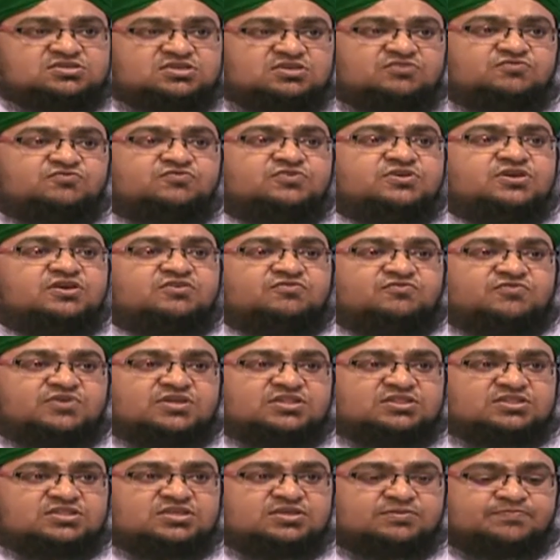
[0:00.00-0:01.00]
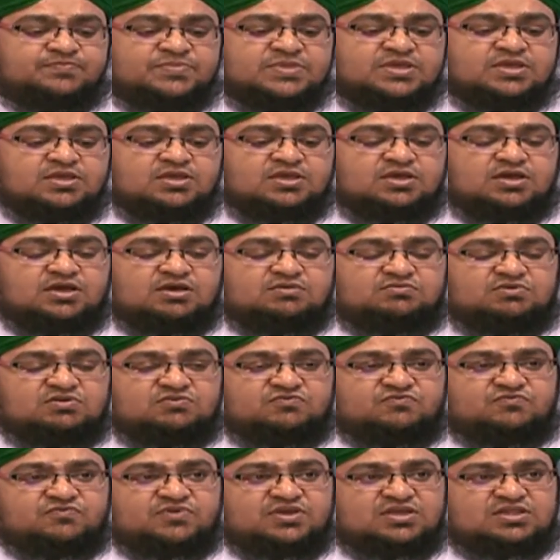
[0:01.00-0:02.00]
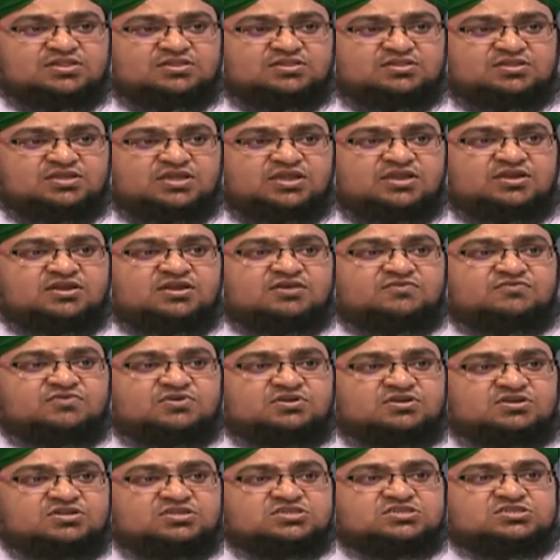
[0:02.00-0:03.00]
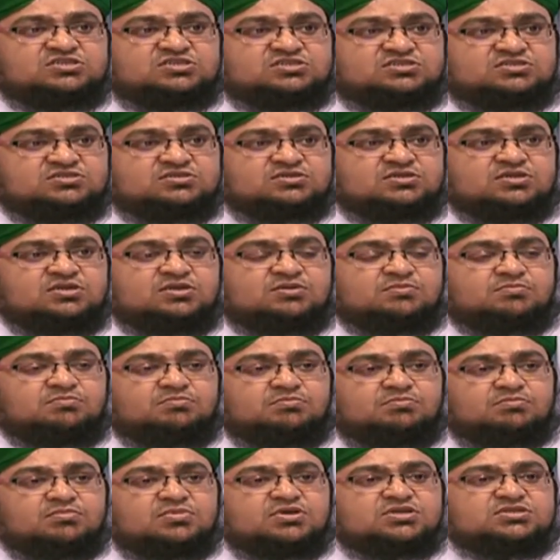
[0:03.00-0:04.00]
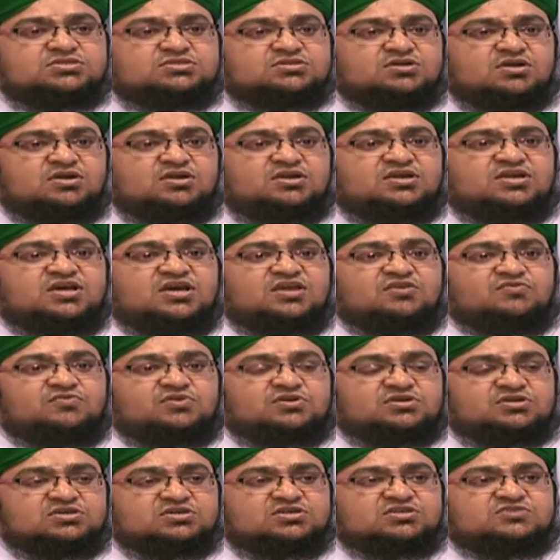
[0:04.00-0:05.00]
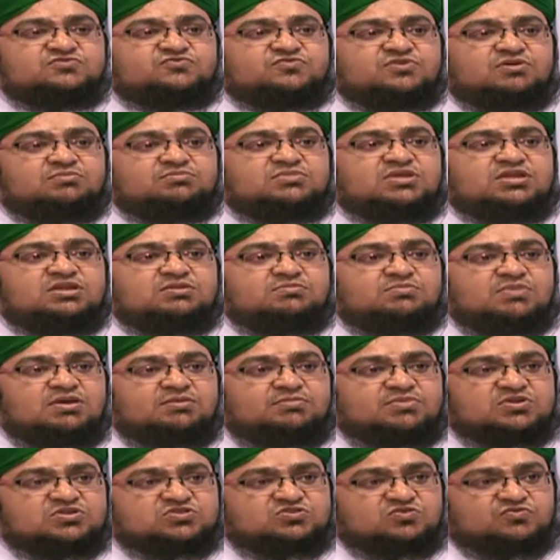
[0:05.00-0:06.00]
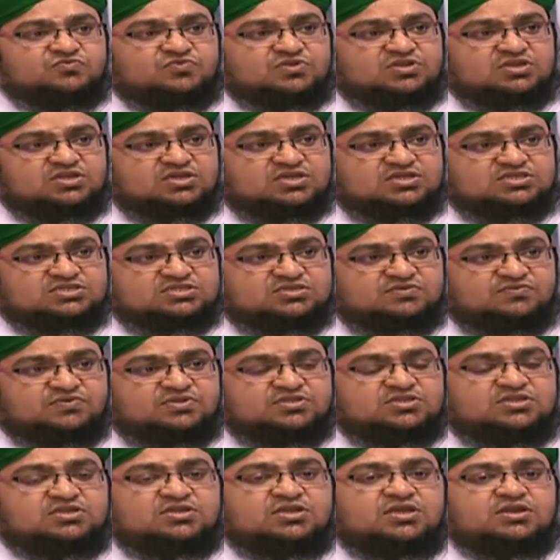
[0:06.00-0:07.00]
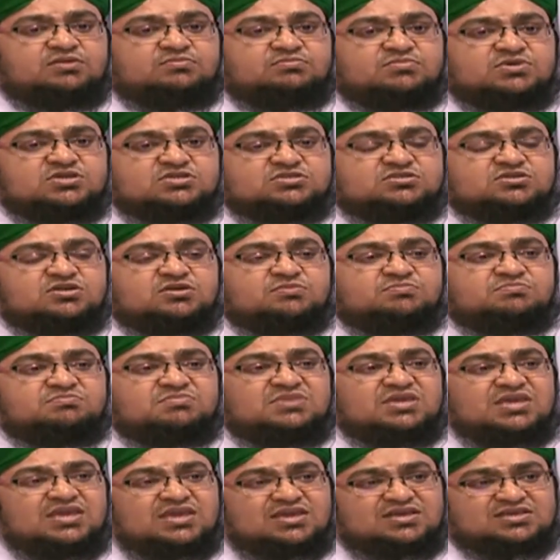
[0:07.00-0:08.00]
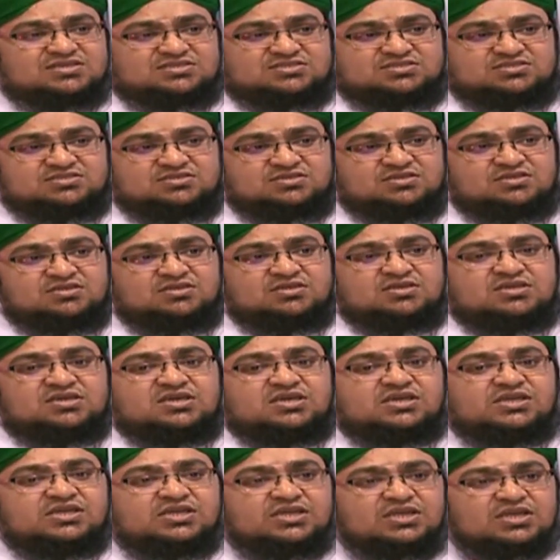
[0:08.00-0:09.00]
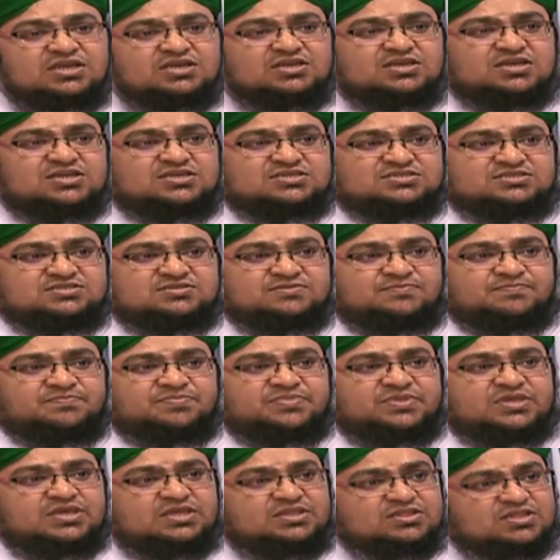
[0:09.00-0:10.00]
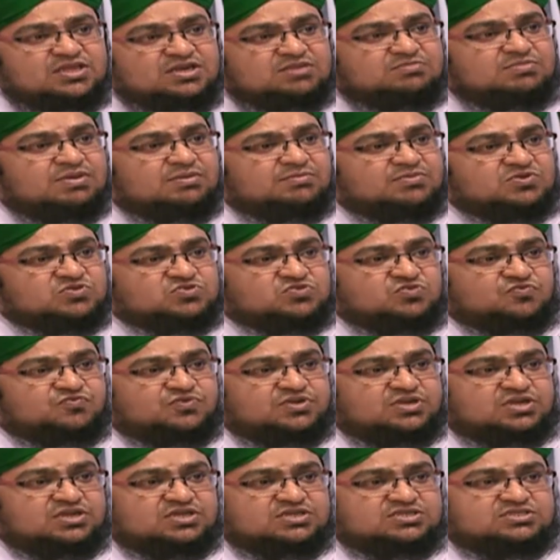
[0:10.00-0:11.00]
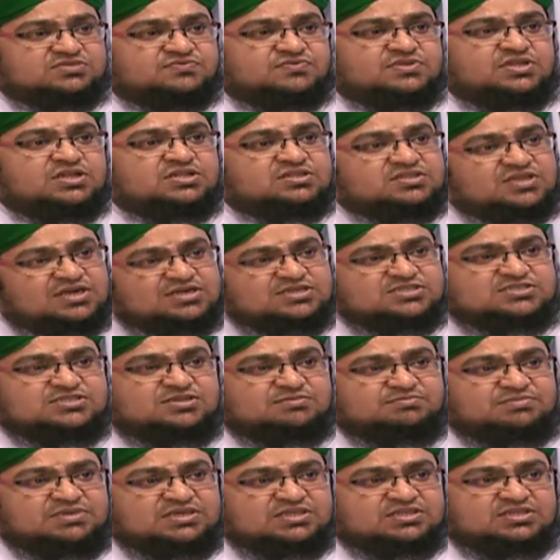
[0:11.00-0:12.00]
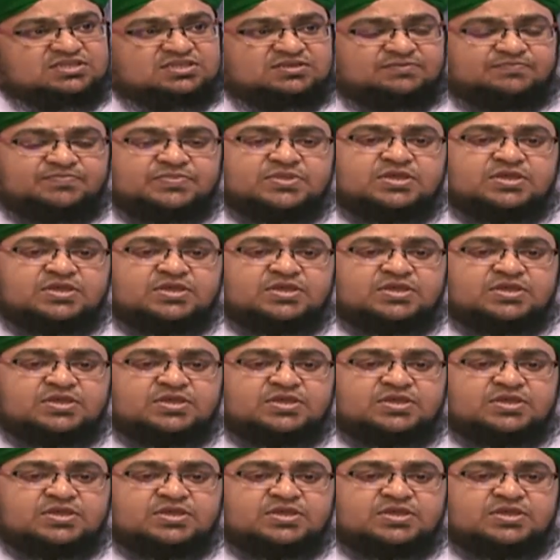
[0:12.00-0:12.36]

if we are wealthy, our wealth and our richness must not divert us from the remembrance of Allah Azza wa Jal, and must not make us heedless in the remembrance of Allah Azza wa Jal. That is the main thing.